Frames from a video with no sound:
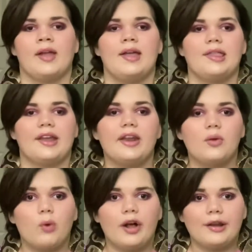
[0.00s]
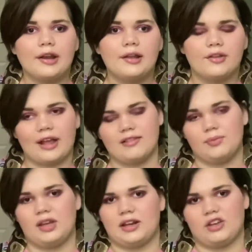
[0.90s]
they didn't want that to be
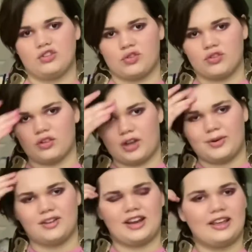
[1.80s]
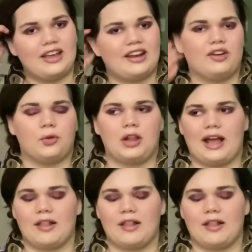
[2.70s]
an issue, so they weren't taking any new clients.